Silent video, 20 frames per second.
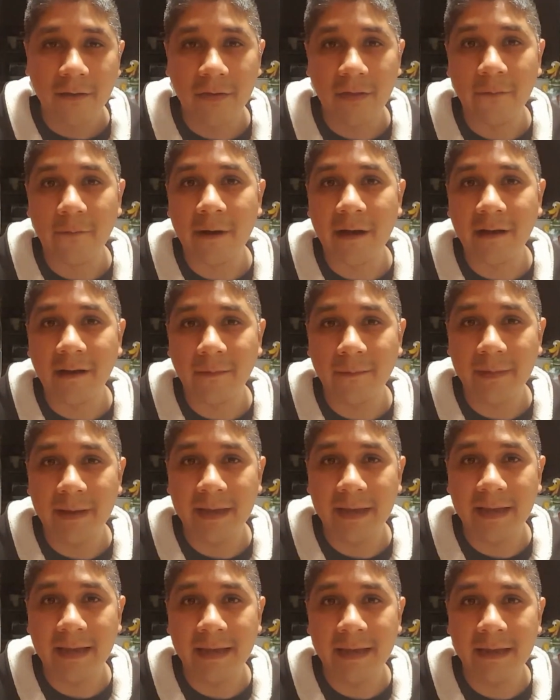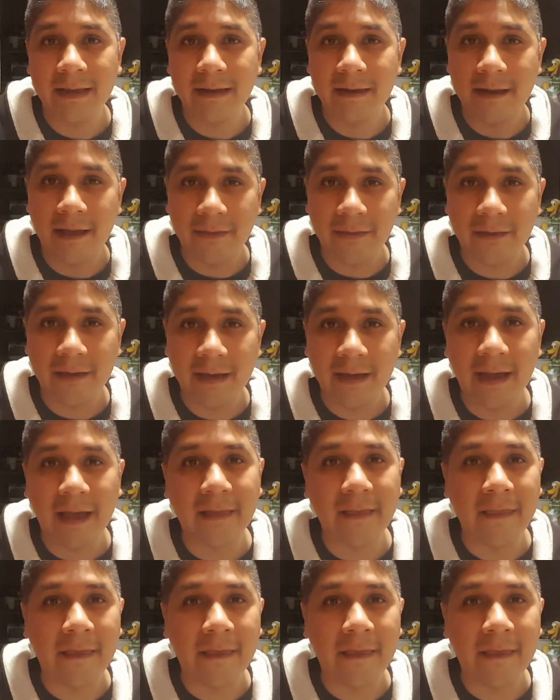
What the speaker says: So they want it to be nothing,